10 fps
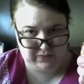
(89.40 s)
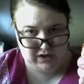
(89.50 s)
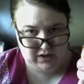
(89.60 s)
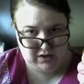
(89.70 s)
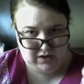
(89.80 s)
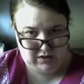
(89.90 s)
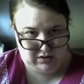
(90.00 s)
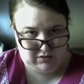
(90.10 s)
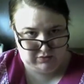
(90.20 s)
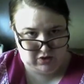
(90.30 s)
There you go.
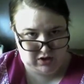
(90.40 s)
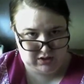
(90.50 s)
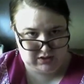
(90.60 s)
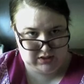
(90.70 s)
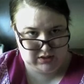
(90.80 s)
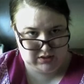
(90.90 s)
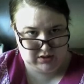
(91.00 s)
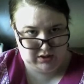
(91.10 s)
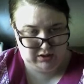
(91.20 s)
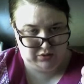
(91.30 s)
You've
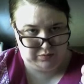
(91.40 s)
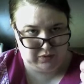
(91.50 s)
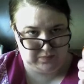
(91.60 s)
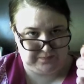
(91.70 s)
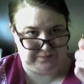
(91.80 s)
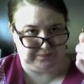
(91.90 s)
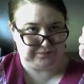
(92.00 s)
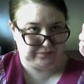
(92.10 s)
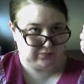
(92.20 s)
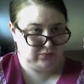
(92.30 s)
got a
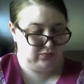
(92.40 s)
loop.